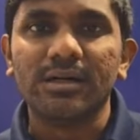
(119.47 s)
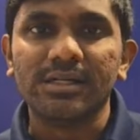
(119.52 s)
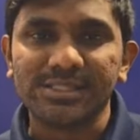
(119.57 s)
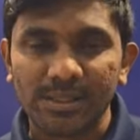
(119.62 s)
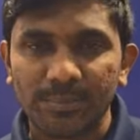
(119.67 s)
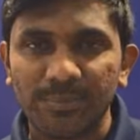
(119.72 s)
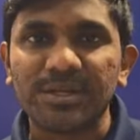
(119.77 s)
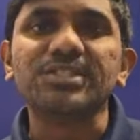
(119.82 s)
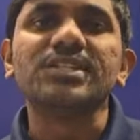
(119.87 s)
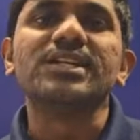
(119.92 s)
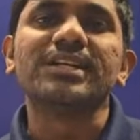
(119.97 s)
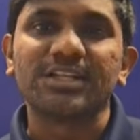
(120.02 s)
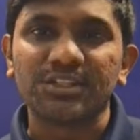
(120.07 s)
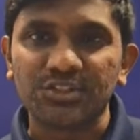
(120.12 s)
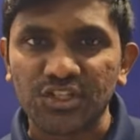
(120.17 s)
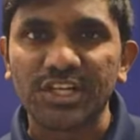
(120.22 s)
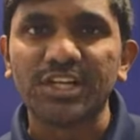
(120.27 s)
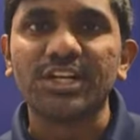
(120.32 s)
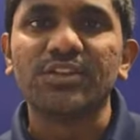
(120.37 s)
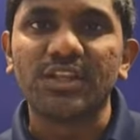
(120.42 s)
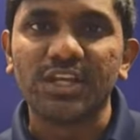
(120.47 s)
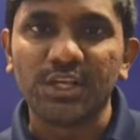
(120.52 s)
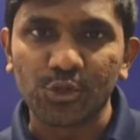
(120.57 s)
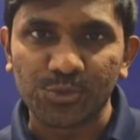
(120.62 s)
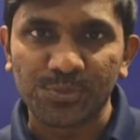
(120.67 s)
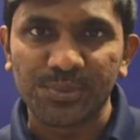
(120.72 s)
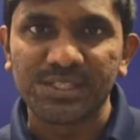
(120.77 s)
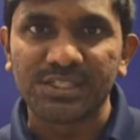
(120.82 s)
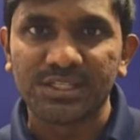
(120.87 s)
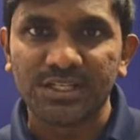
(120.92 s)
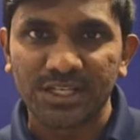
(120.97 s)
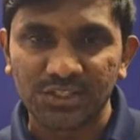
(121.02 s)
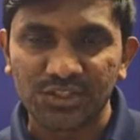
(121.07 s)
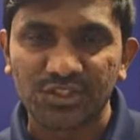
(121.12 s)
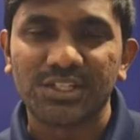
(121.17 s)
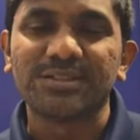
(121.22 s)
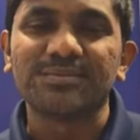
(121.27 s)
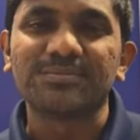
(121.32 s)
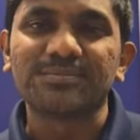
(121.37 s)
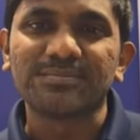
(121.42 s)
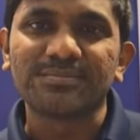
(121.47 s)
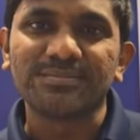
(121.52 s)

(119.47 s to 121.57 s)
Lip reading: supply chain constraint in the aerospace industry.